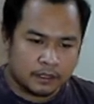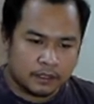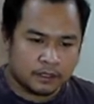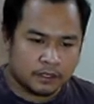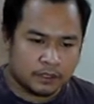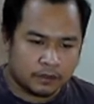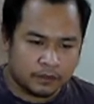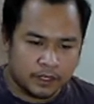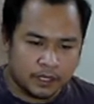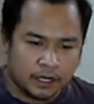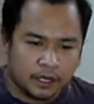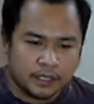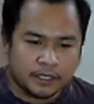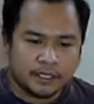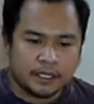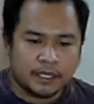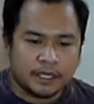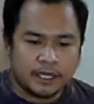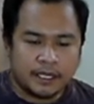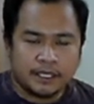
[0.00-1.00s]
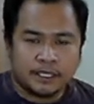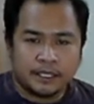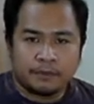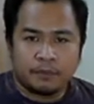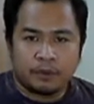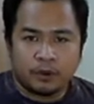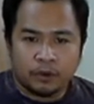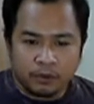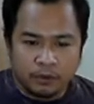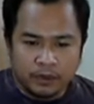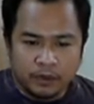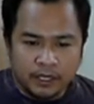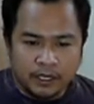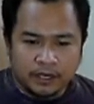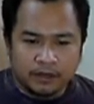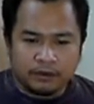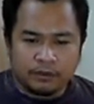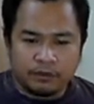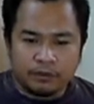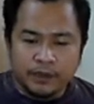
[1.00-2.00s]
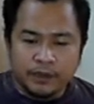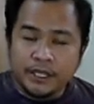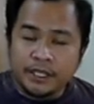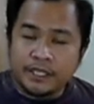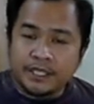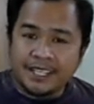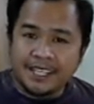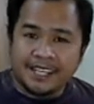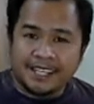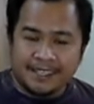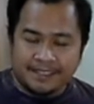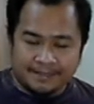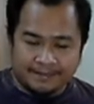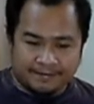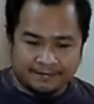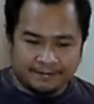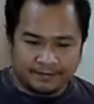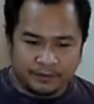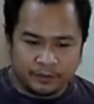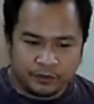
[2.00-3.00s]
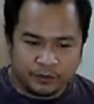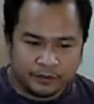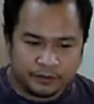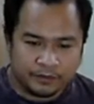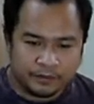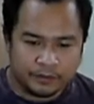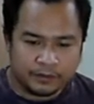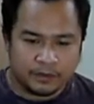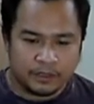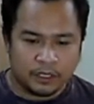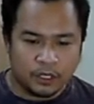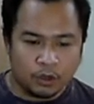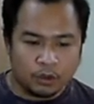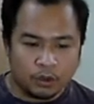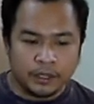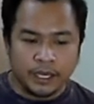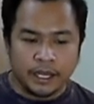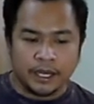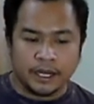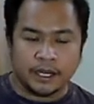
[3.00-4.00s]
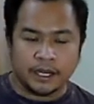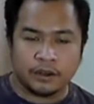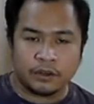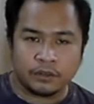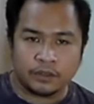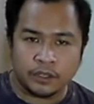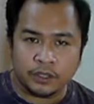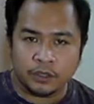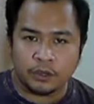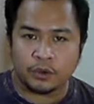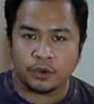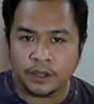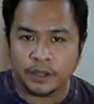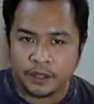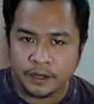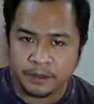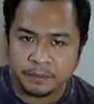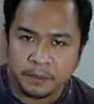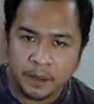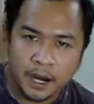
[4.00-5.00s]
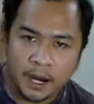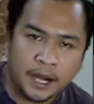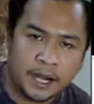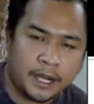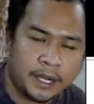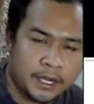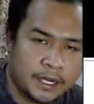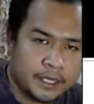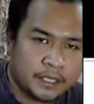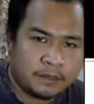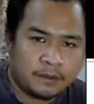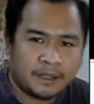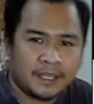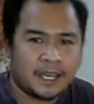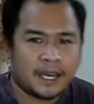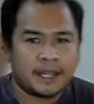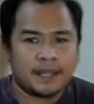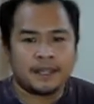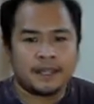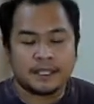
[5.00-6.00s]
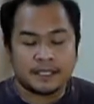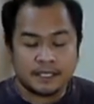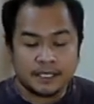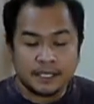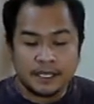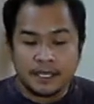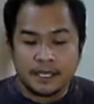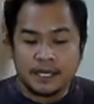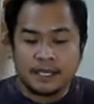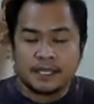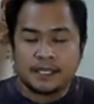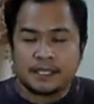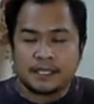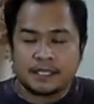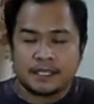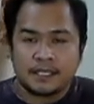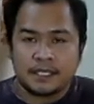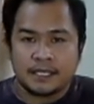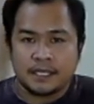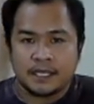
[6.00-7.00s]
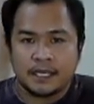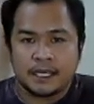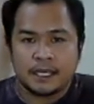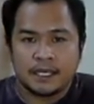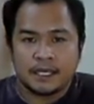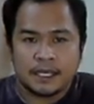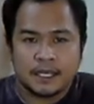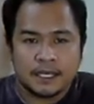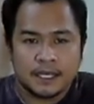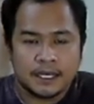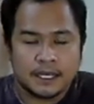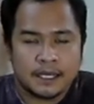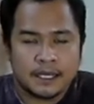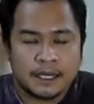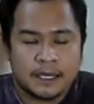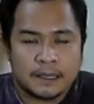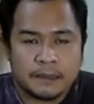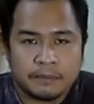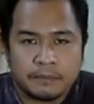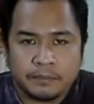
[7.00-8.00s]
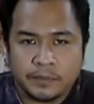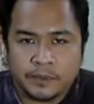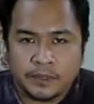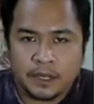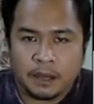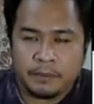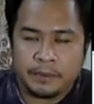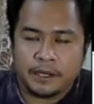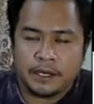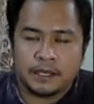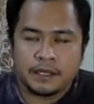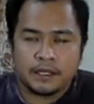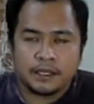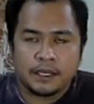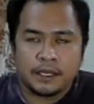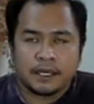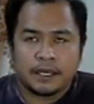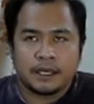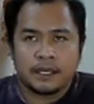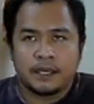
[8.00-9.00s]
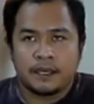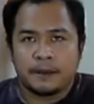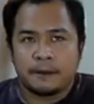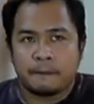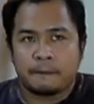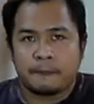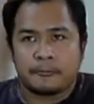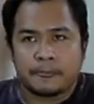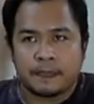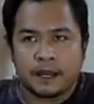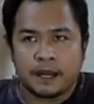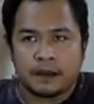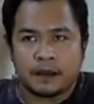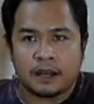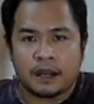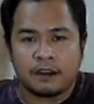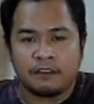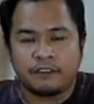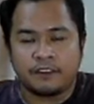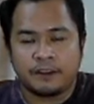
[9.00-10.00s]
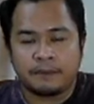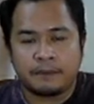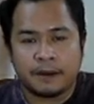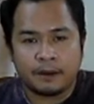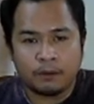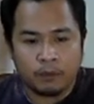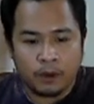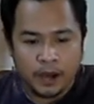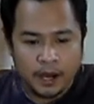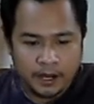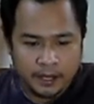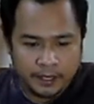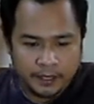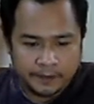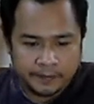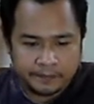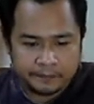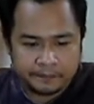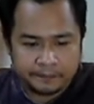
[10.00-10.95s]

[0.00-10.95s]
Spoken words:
So the Arctic is a polar region located on the northern part. So again, this is dominantly covered by water.